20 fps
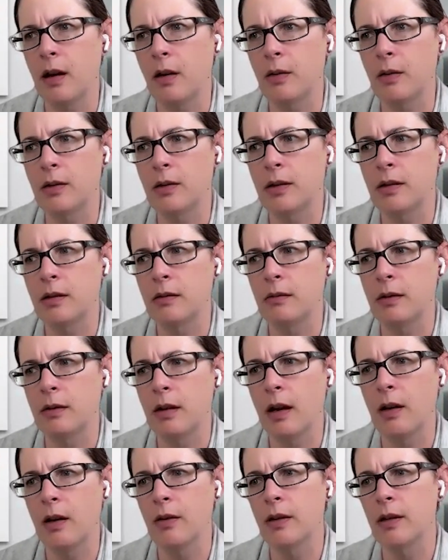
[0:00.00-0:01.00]

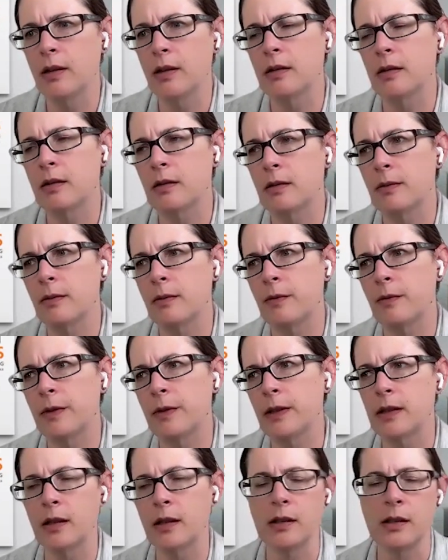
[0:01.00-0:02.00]
how this
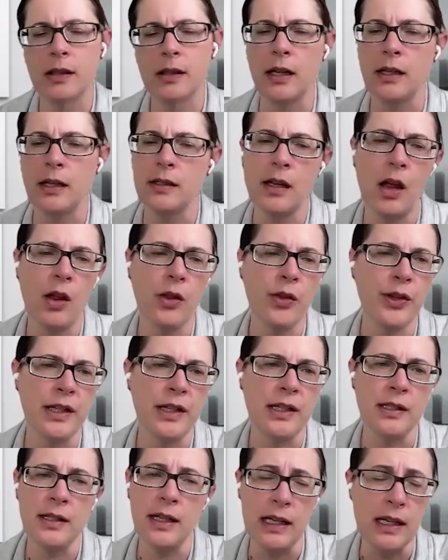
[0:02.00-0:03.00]
facilitates
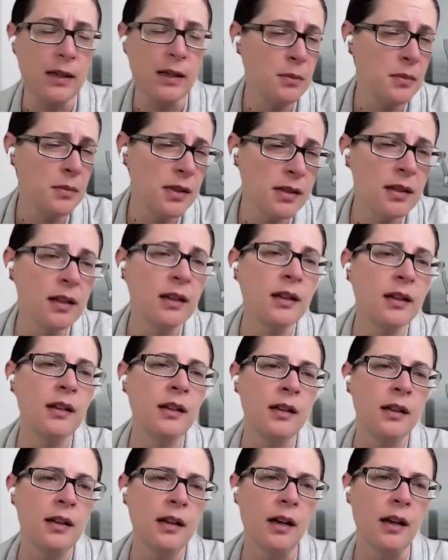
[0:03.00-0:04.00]
healthy teams?
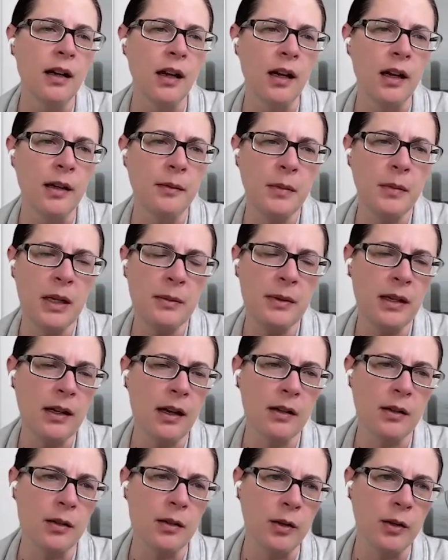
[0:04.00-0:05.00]
And maybe,
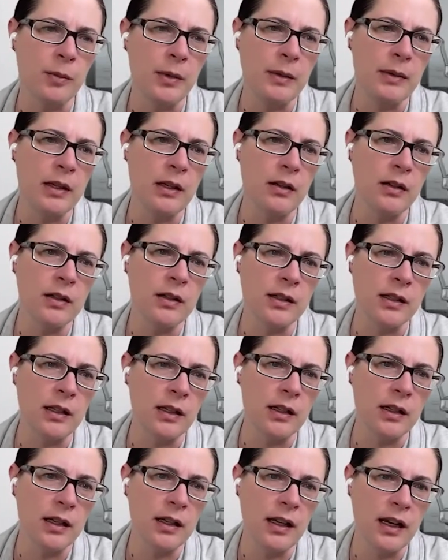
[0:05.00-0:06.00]
I don't know, maybe there isn't
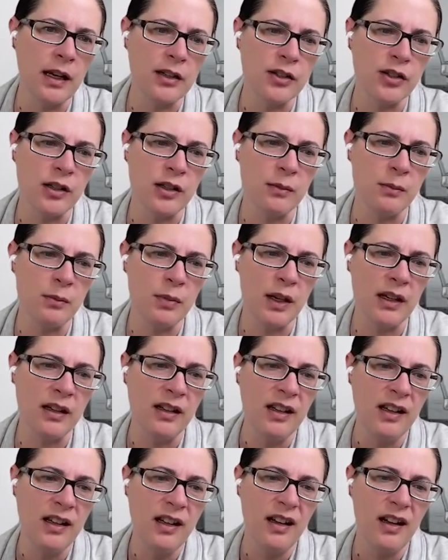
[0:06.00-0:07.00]
a connection, but
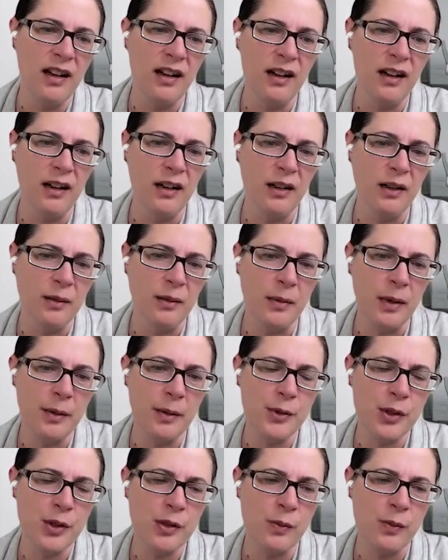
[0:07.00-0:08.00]

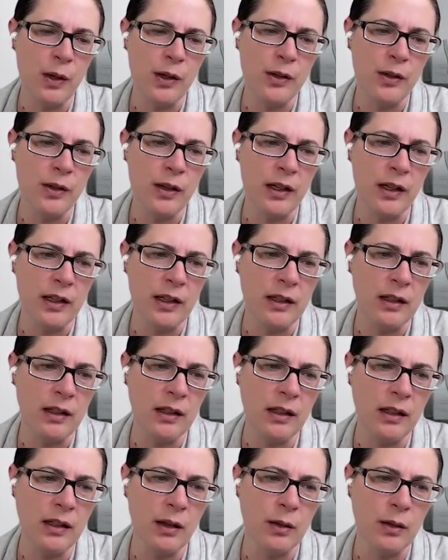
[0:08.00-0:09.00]
I'm just wondering,
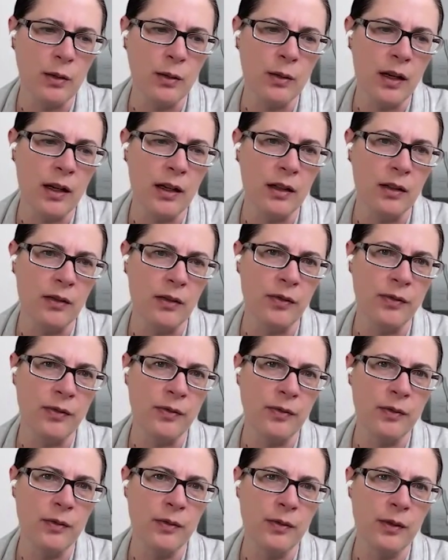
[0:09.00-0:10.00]
kind of
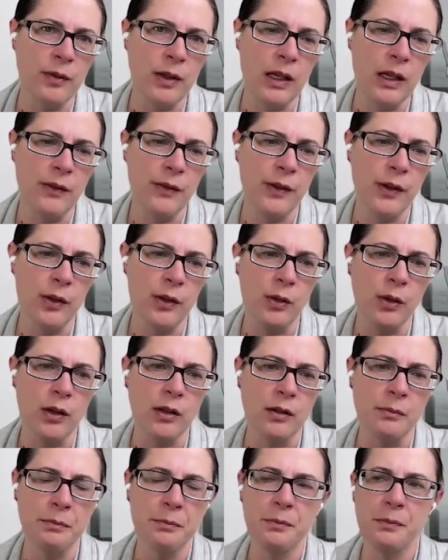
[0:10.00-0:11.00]
if
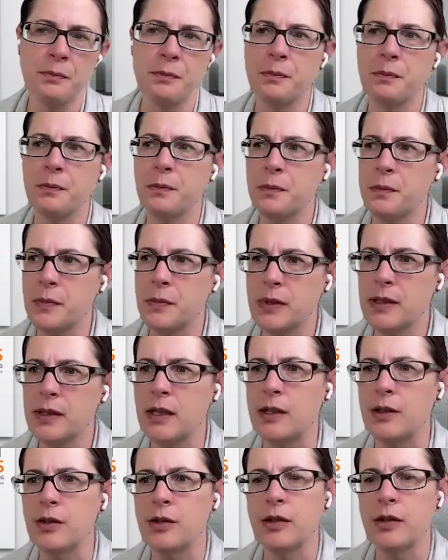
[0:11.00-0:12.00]
you're
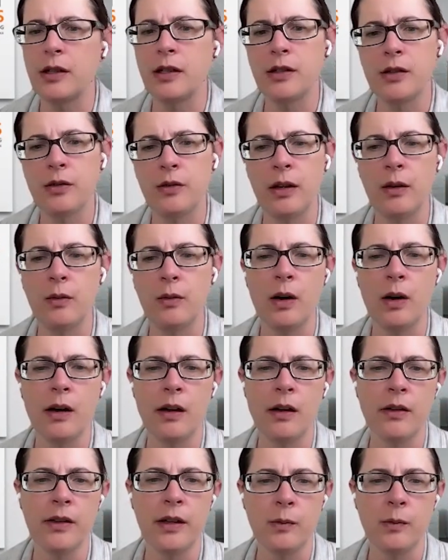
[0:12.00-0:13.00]
centered in doing
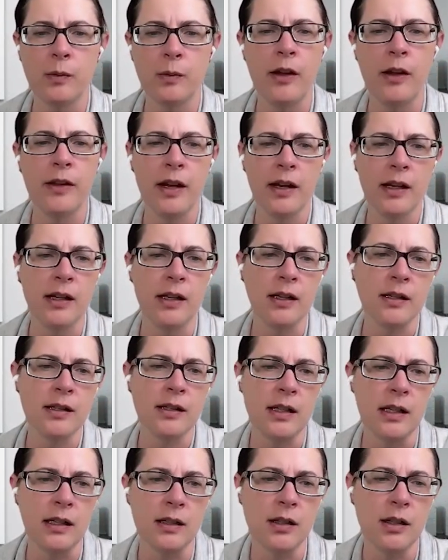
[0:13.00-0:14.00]
well, then how that can
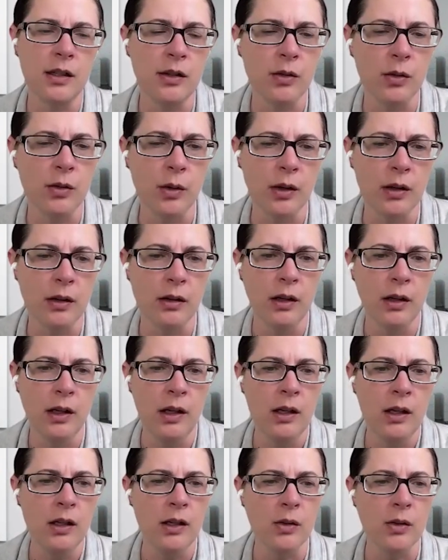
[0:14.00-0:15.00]
extend to your
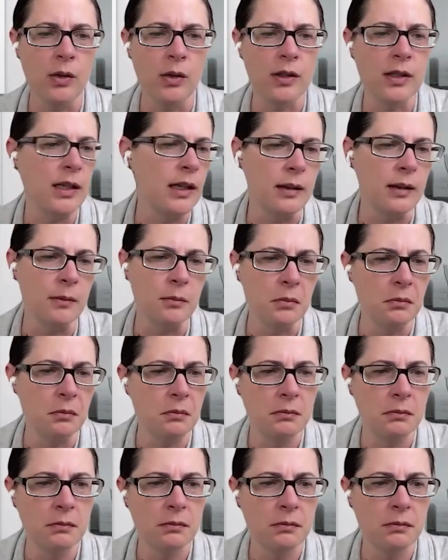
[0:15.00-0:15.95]
team.